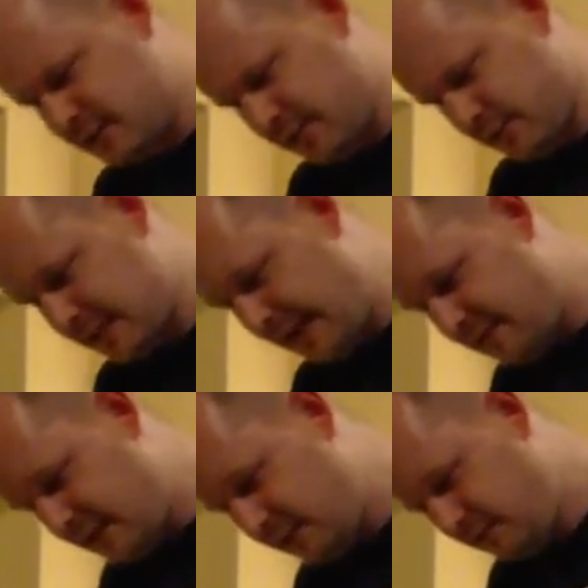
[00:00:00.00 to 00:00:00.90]
Food
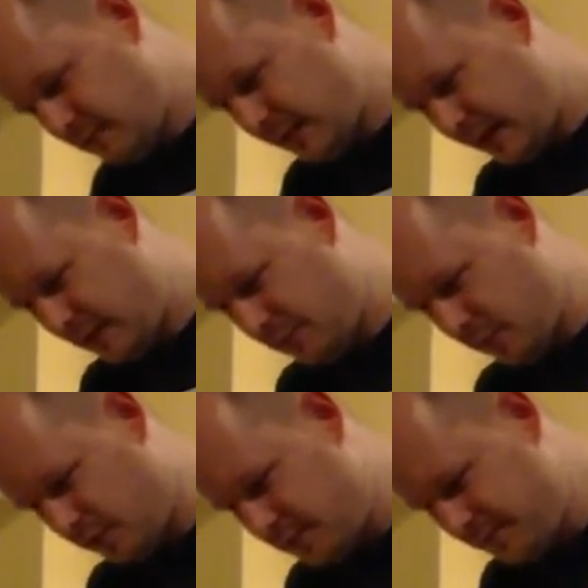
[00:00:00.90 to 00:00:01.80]
Safety
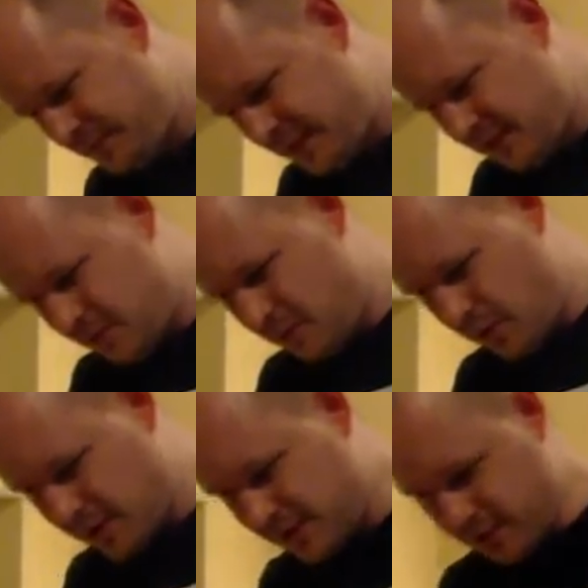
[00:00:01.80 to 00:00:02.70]
Board
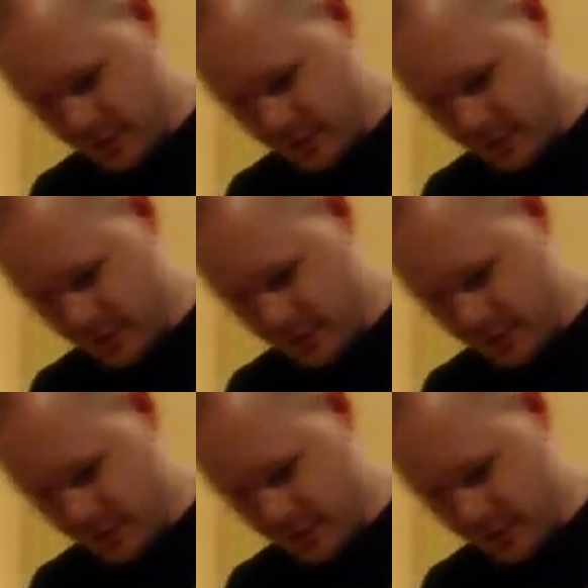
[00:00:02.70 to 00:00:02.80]
wants you to